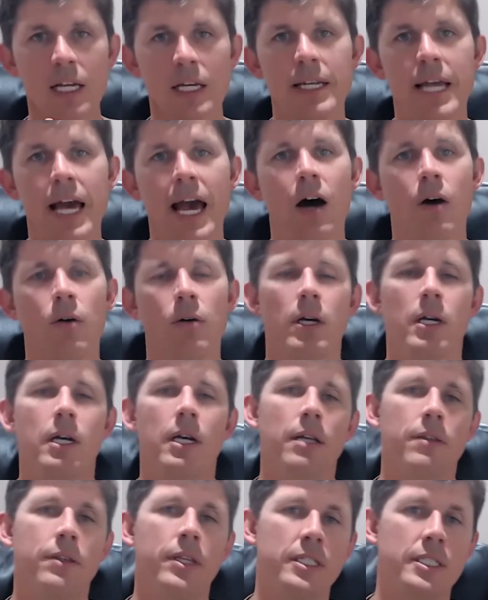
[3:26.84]
Now,
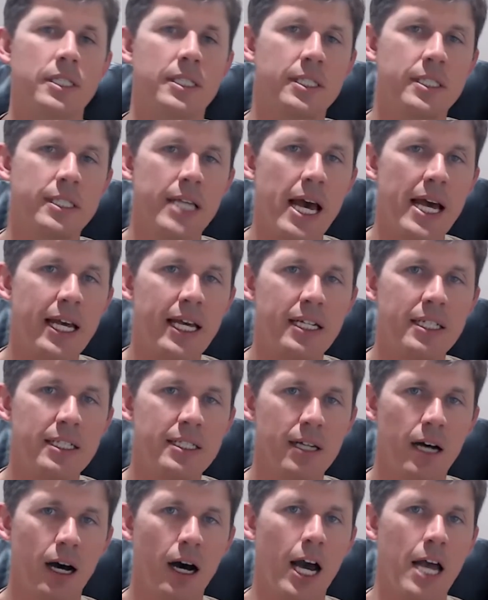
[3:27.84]
the second
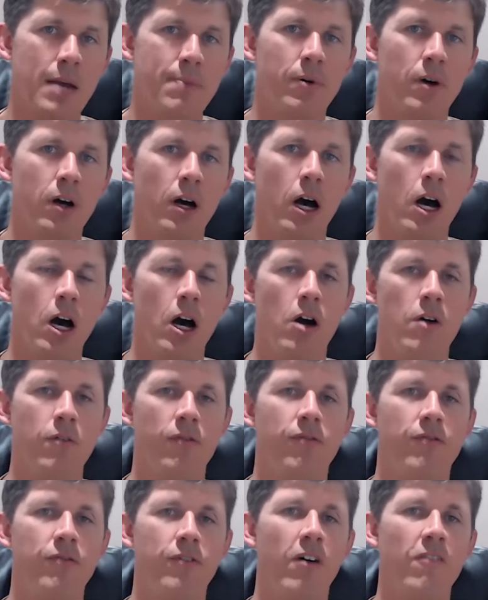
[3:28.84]
type
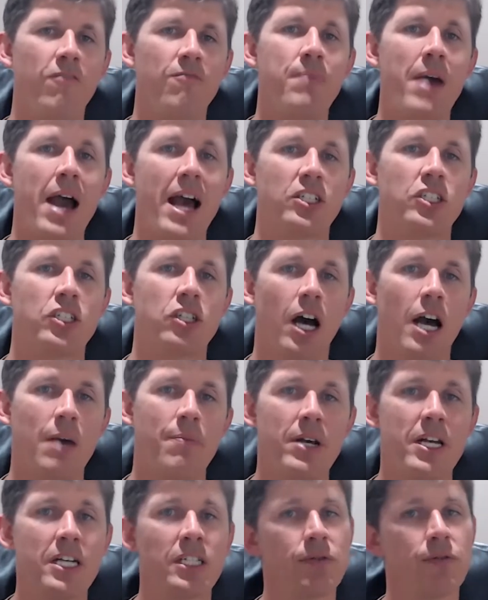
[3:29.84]
of match
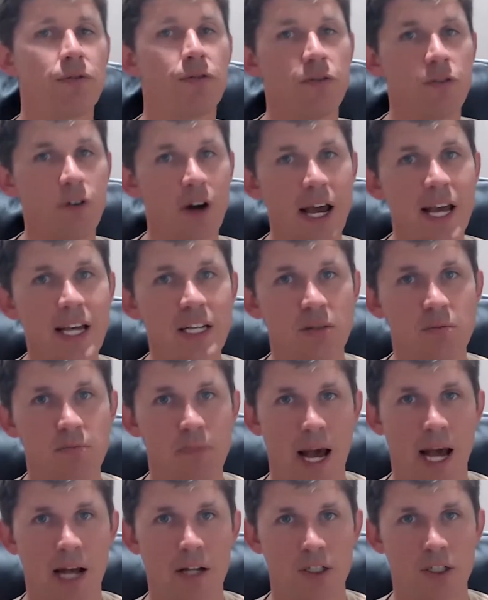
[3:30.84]
type is phrase
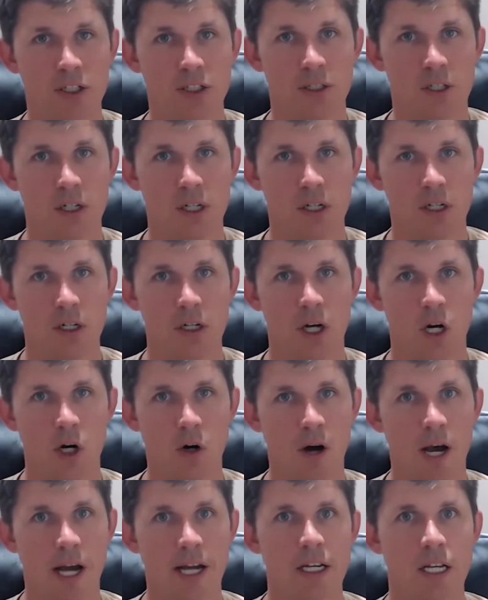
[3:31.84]
match. All
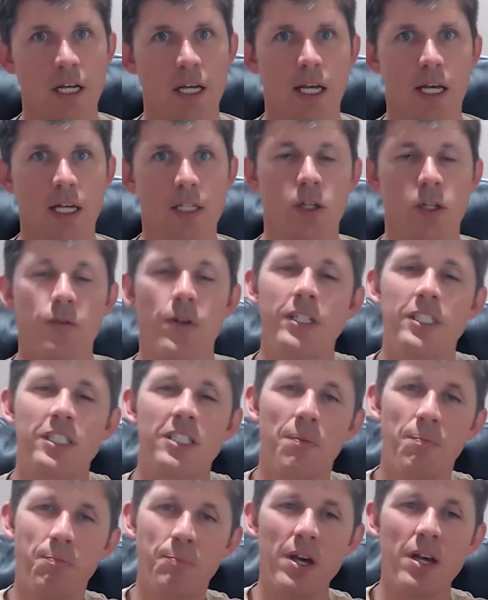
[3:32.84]
right. So this is
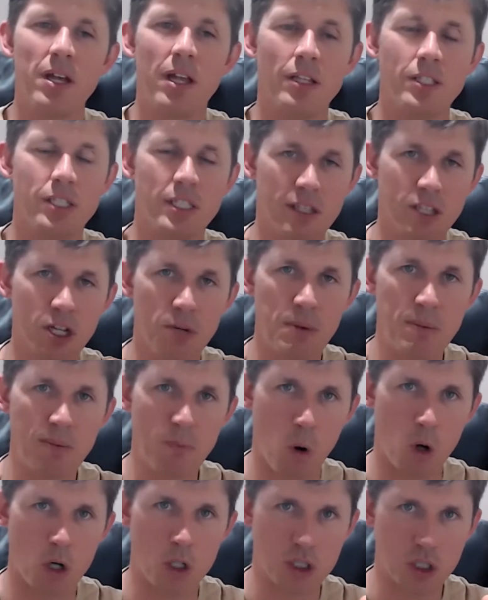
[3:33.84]
it's a little bit
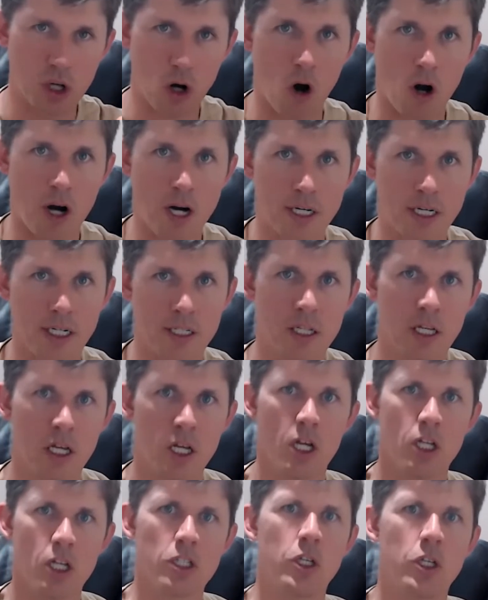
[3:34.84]
more targeted.
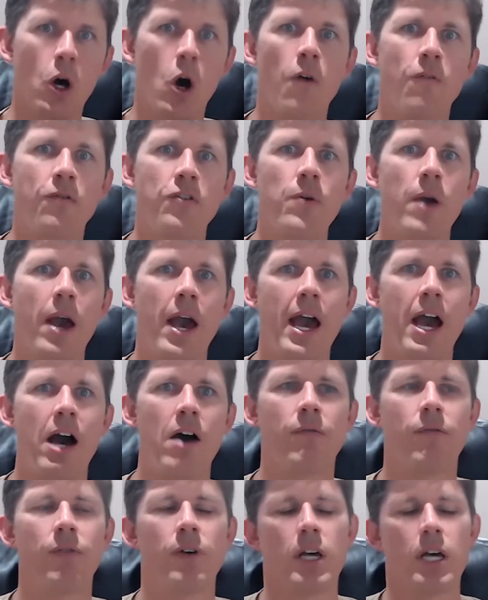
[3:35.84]
So if you
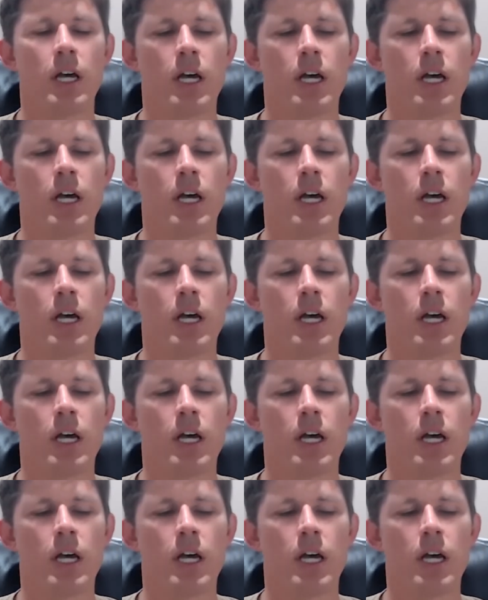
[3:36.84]
have